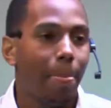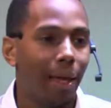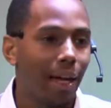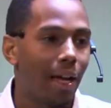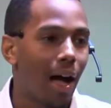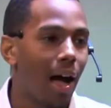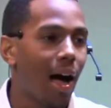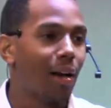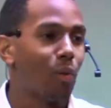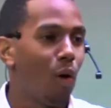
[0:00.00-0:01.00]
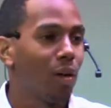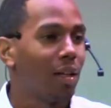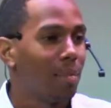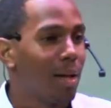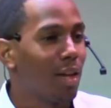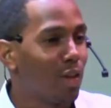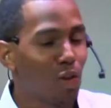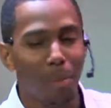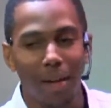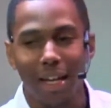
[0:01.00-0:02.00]
that God wanted me to
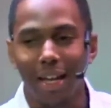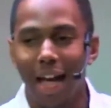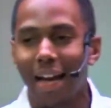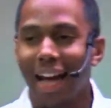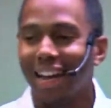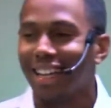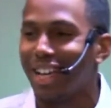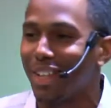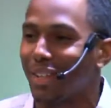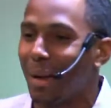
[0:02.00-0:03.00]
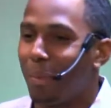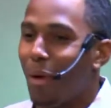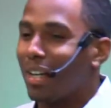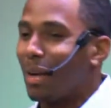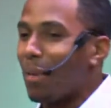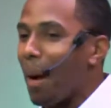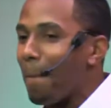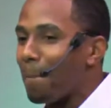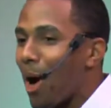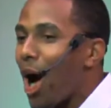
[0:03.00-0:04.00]
do. But here I got to get to the point to where
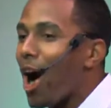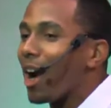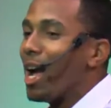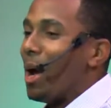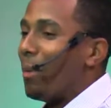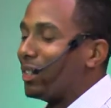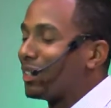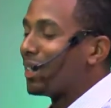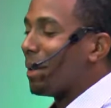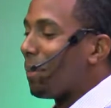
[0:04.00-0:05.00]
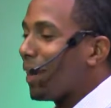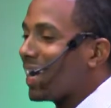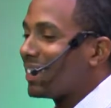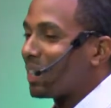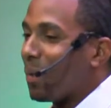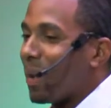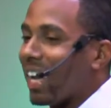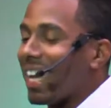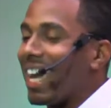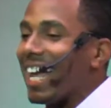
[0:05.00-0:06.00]
Mark was to the place to
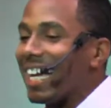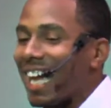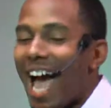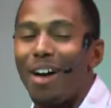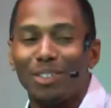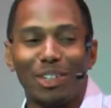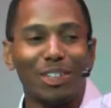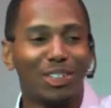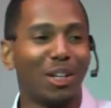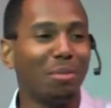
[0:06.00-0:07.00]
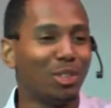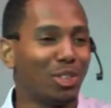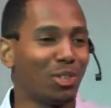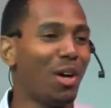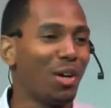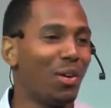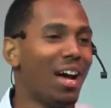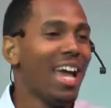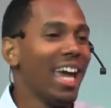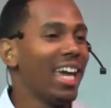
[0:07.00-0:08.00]
where he encountered some struggle.
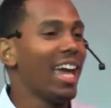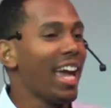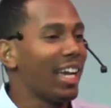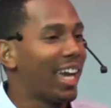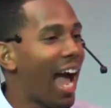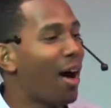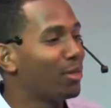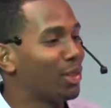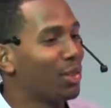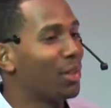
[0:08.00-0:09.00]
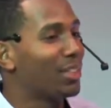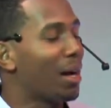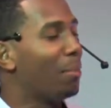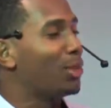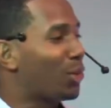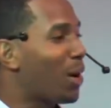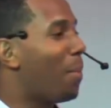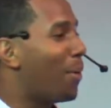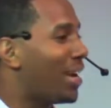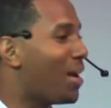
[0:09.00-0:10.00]
He encountered some
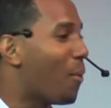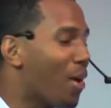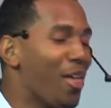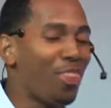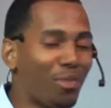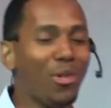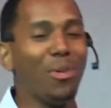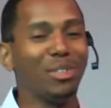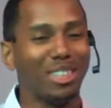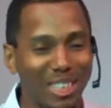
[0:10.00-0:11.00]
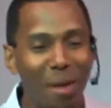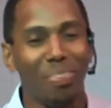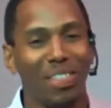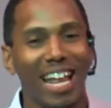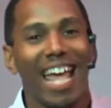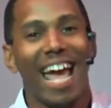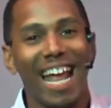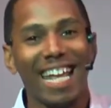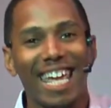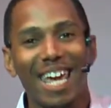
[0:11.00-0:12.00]
trouble. He went through something.
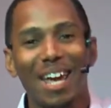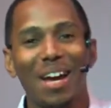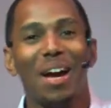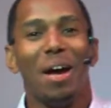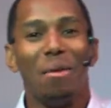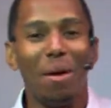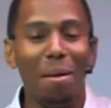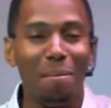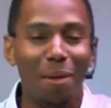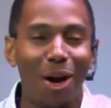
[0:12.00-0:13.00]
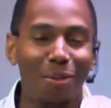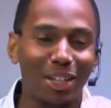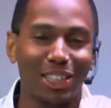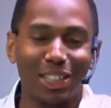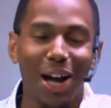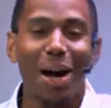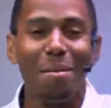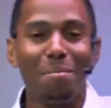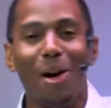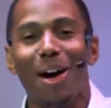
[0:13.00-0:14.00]
And here what Mark, when
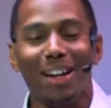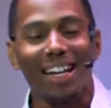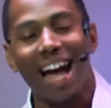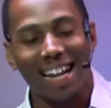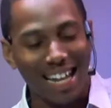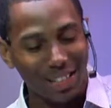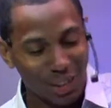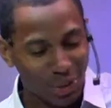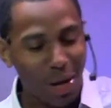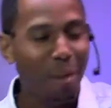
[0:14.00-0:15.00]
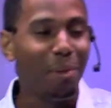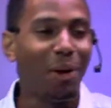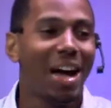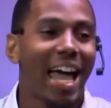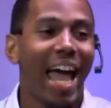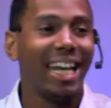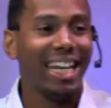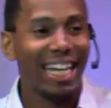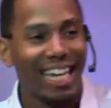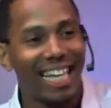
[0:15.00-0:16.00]
John Mark got got in trouble and
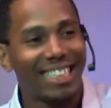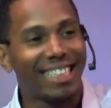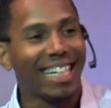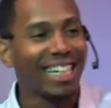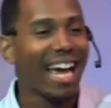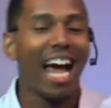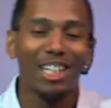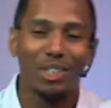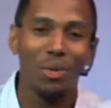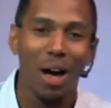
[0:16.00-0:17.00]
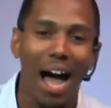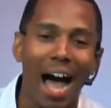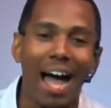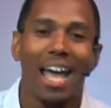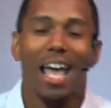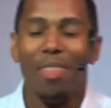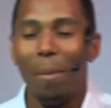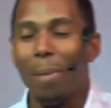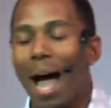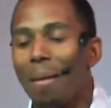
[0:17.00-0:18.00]
the kitchen got too hot,
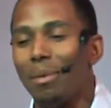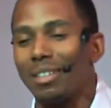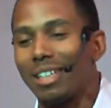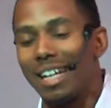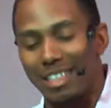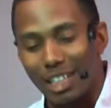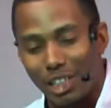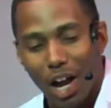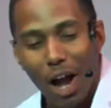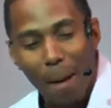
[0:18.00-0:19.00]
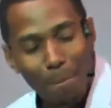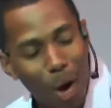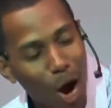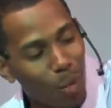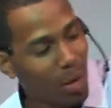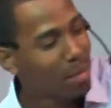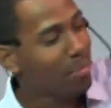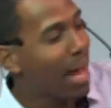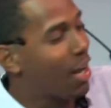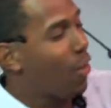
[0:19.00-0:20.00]
the Bible says that John Mark went
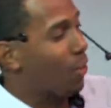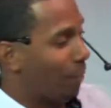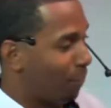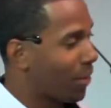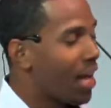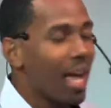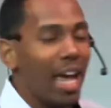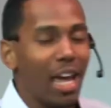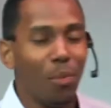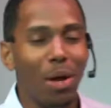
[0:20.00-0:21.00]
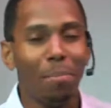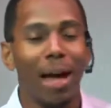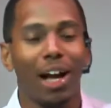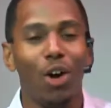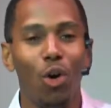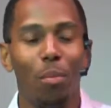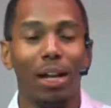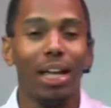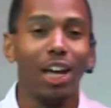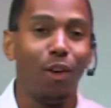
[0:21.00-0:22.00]
back home. He went back home.
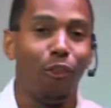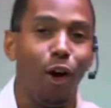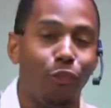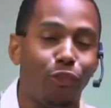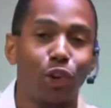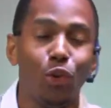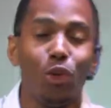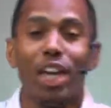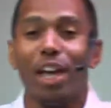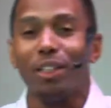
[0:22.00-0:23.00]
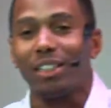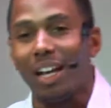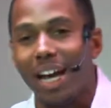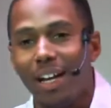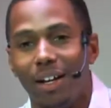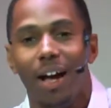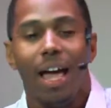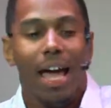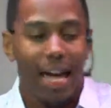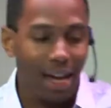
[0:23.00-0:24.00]
And here, a few years later,
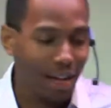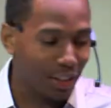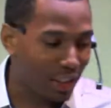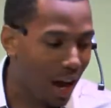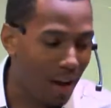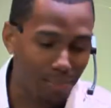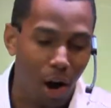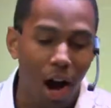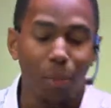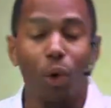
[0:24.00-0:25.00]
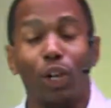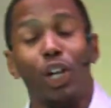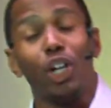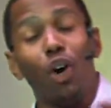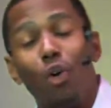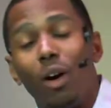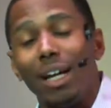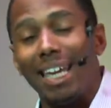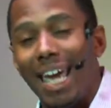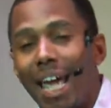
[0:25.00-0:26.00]
here John Mark wanting to go
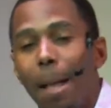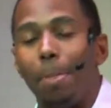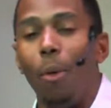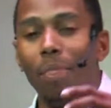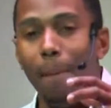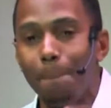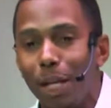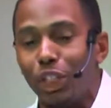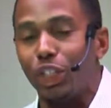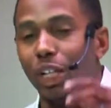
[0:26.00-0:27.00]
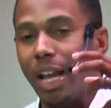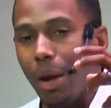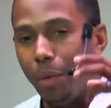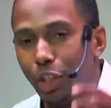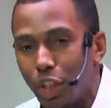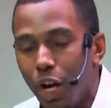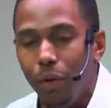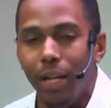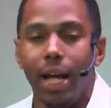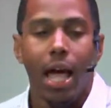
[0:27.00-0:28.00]
again on the missionary
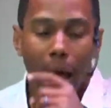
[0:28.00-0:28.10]
journey.